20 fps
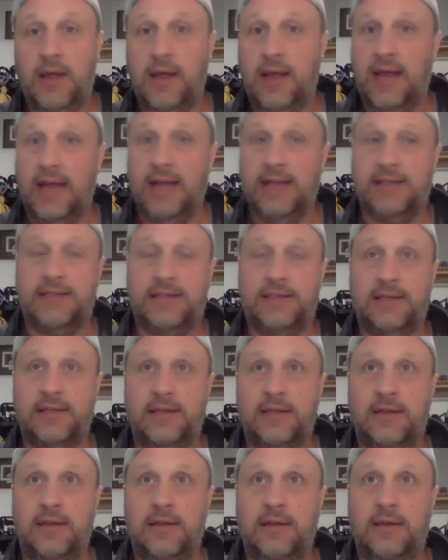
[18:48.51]
It's,
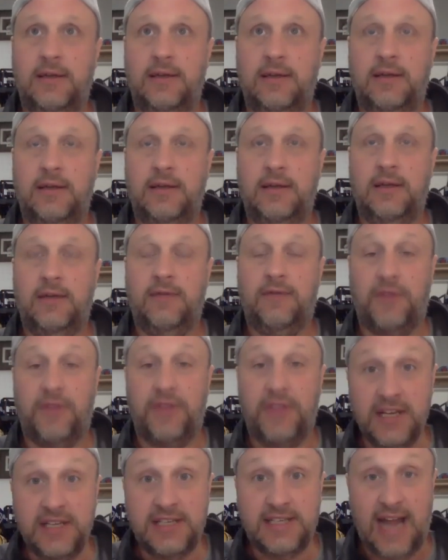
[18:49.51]
for
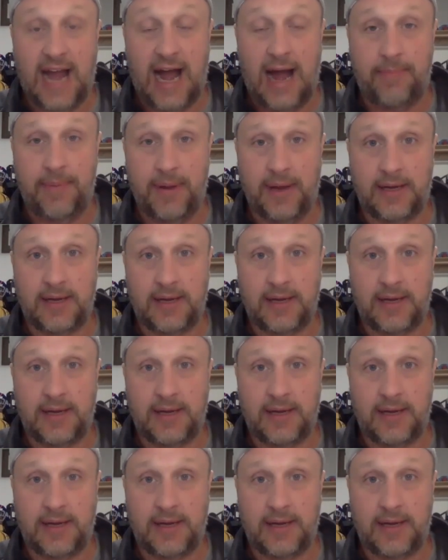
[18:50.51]
this topic,